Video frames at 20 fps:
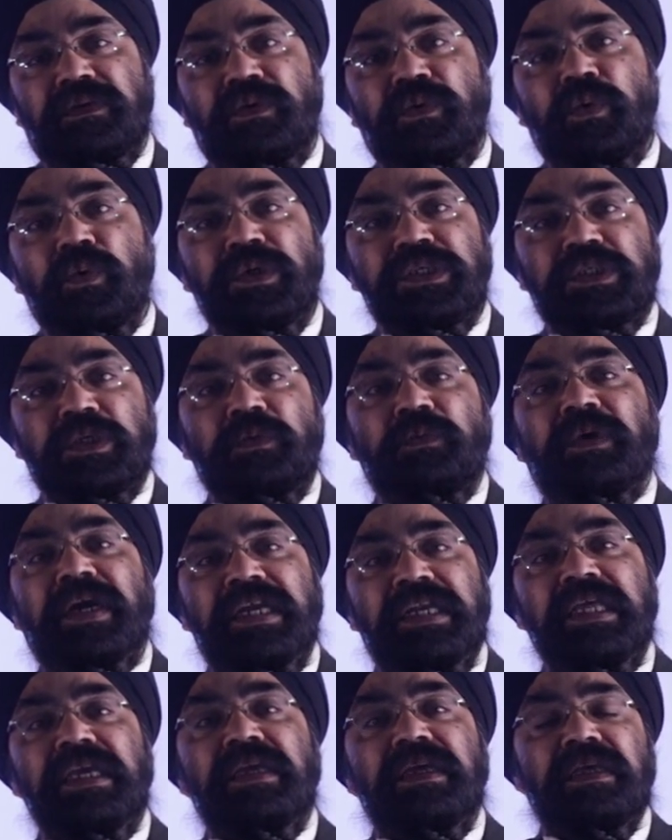who is
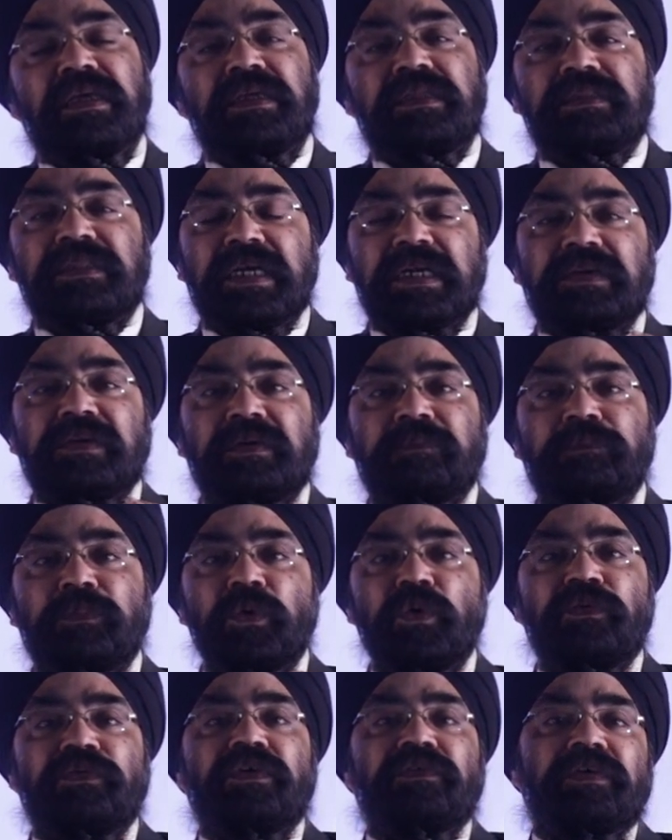inviting, that
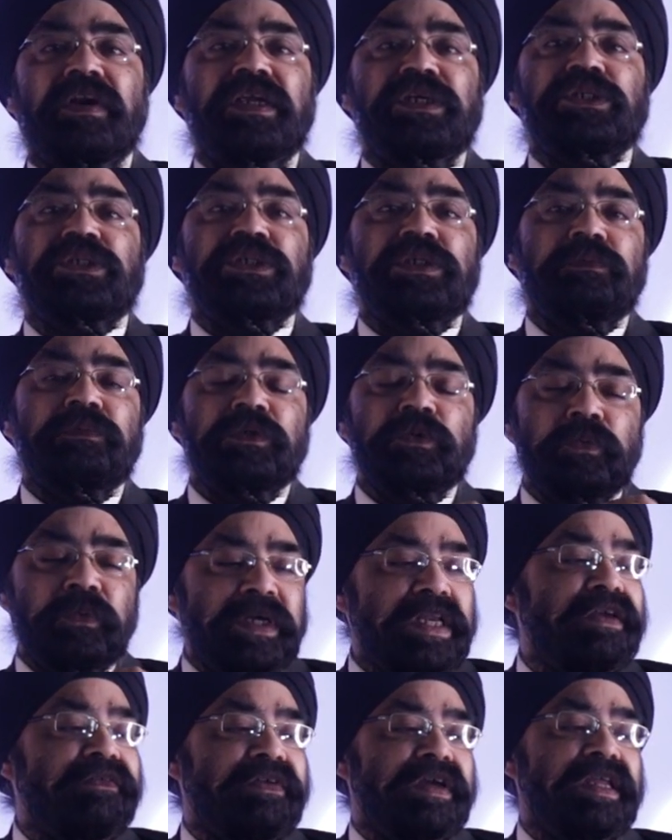proof of relationship is
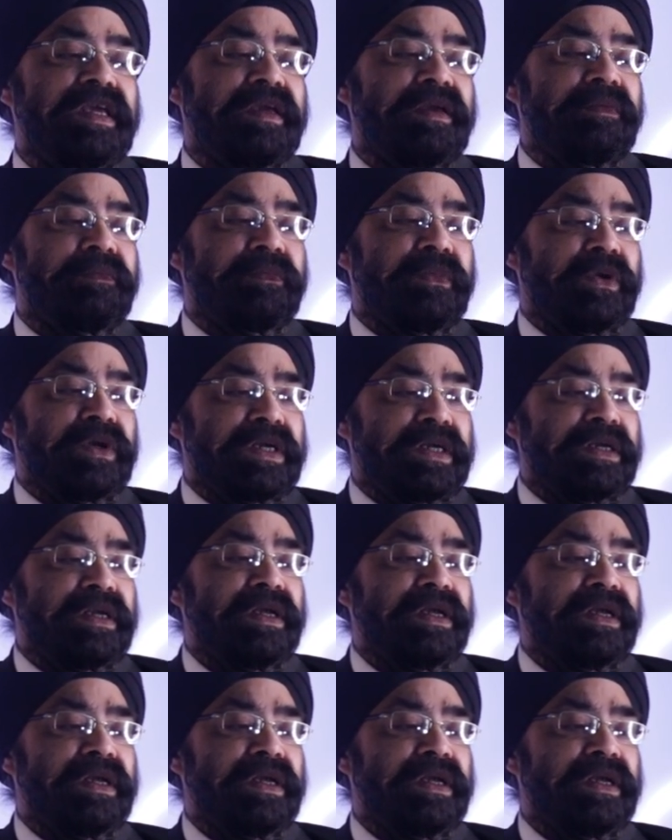very, very important.